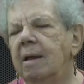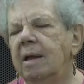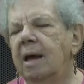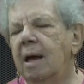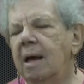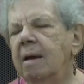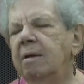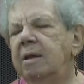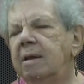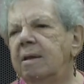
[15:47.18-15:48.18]
Yeah, I
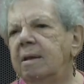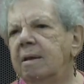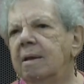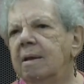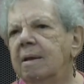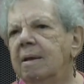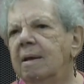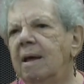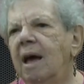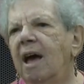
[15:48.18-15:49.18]
did.
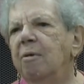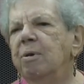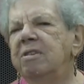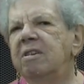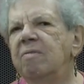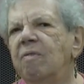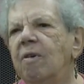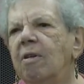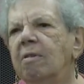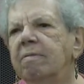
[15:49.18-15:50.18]
I was
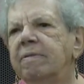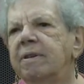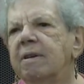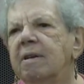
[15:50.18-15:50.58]
involved